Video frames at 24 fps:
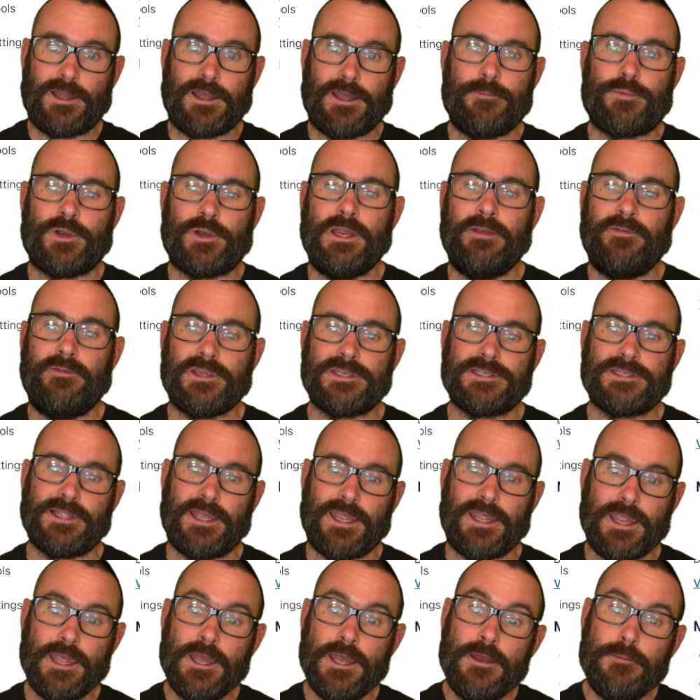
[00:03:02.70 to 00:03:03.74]
line
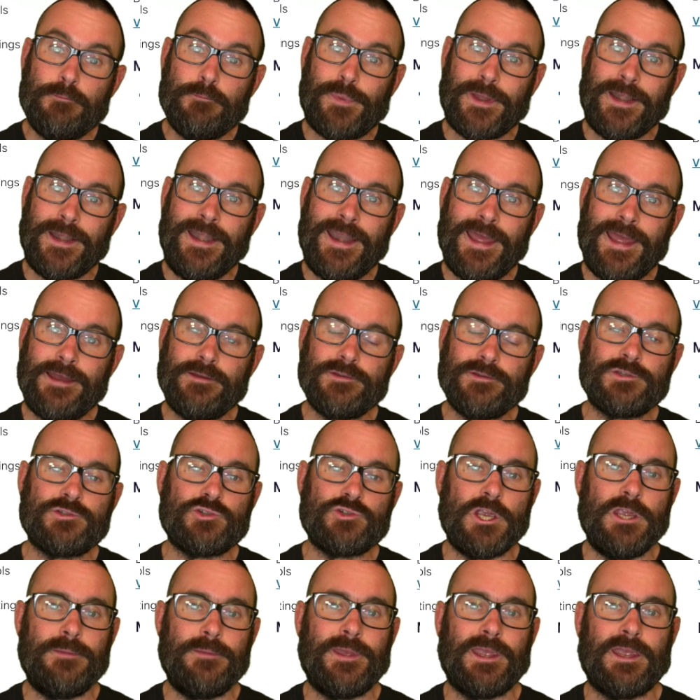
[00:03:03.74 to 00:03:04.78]
previously, but now
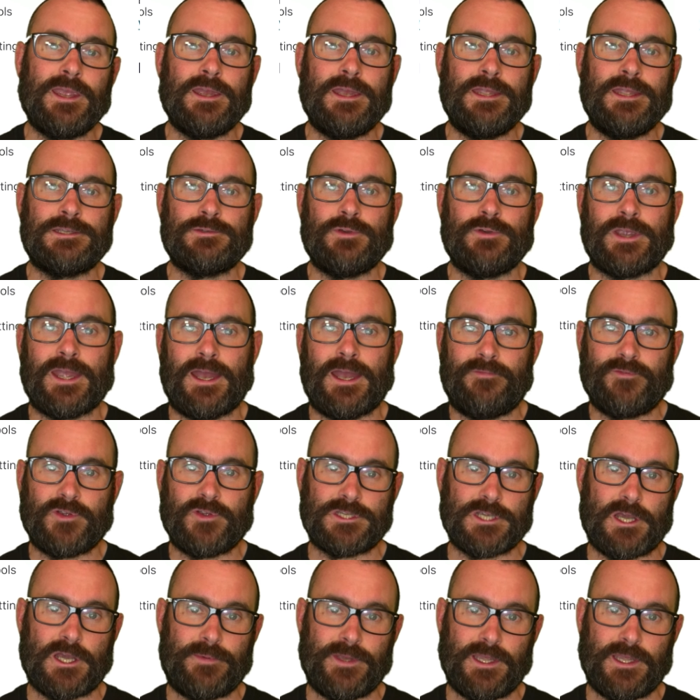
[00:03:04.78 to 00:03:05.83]
streaming into a Kafka
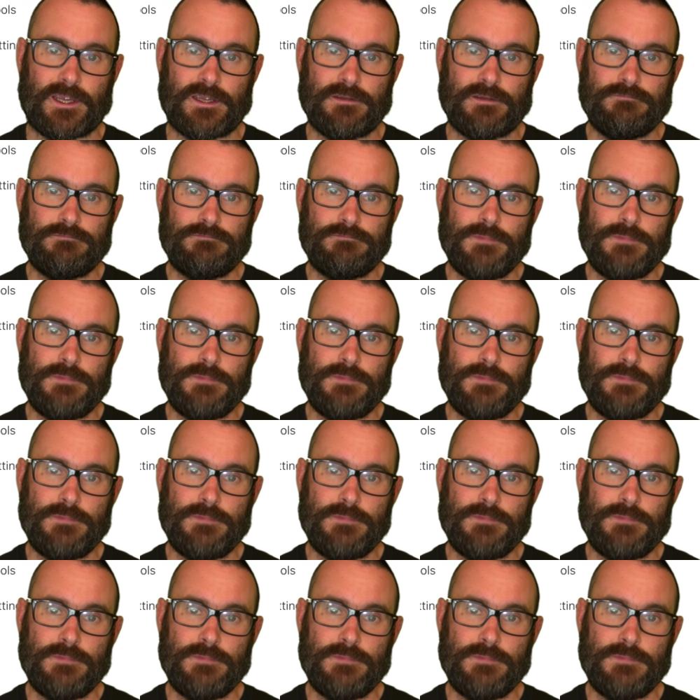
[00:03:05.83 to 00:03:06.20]
topic.